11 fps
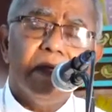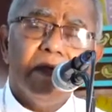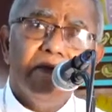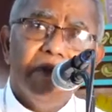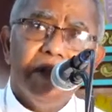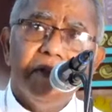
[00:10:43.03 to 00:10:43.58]

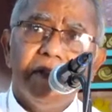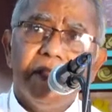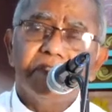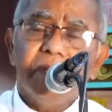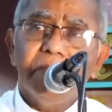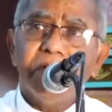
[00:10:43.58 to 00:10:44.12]
When
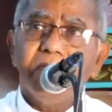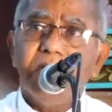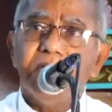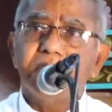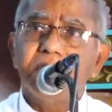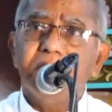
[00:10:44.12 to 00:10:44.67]
someone
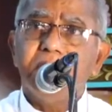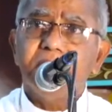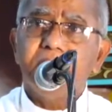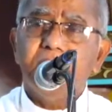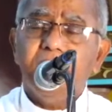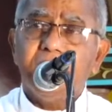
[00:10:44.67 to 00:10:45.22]

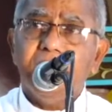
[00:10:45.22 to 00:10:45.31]
got